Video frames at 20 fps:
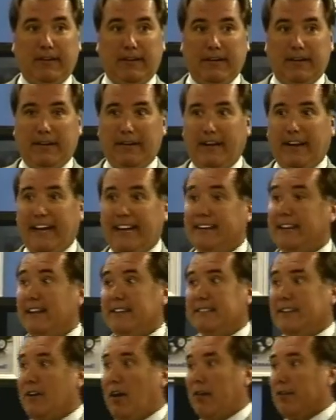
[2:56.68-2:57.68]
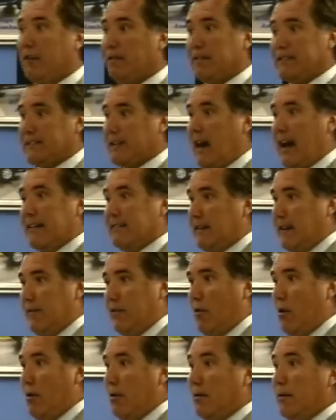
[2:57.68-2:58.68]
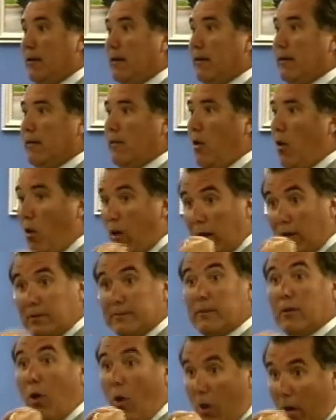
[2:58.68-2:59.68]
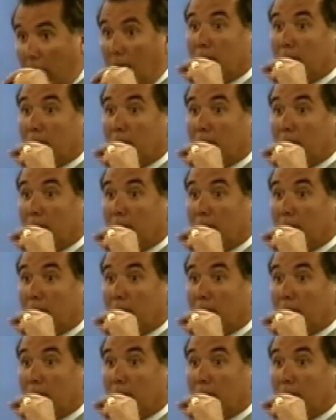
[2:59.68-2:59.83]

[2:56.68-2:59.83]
it doesn't alter viscosity of oil. Oil